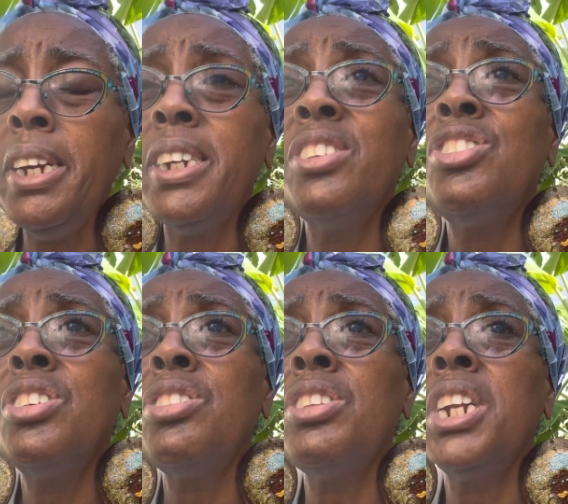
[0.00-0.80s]
It's
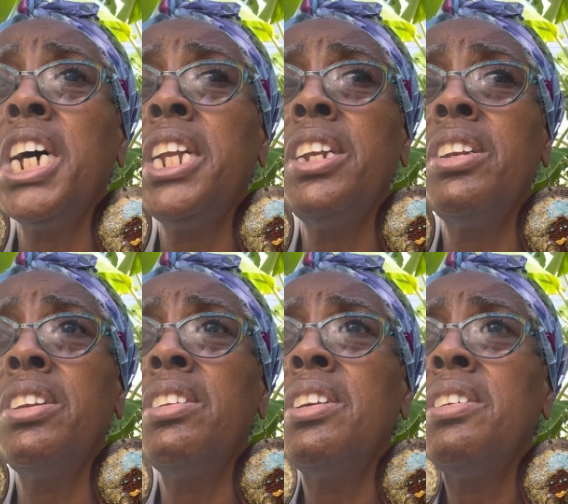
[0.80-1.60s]
just that I didn't
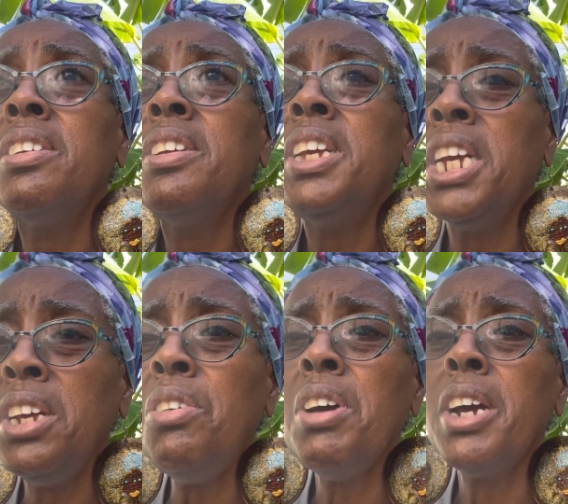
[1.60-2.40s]

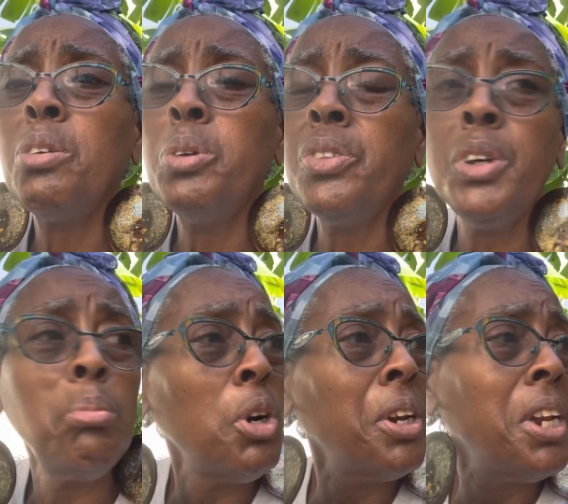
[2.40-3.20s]
interact with them
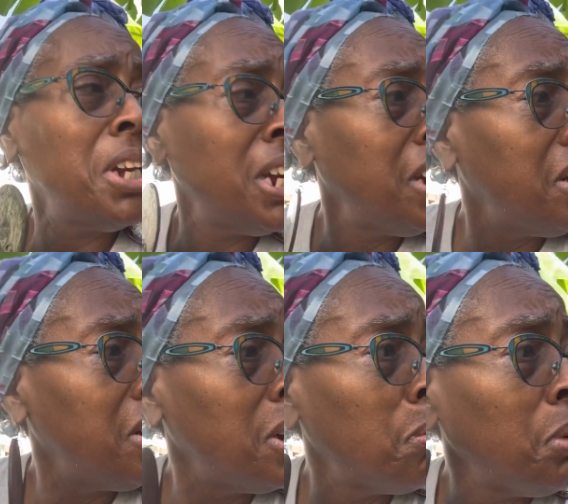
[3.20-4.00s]
on a
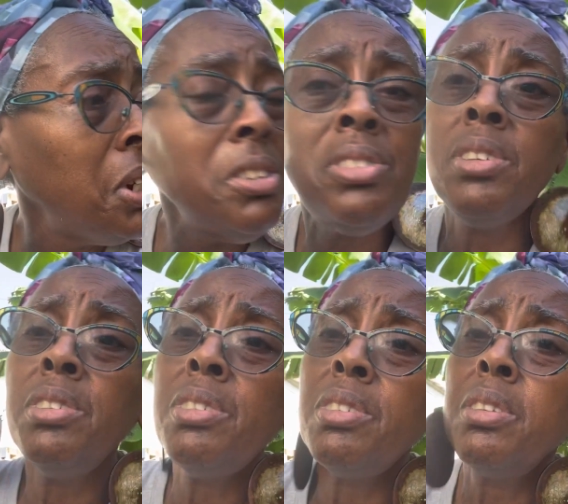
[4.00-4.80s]
day-to-day -day basis,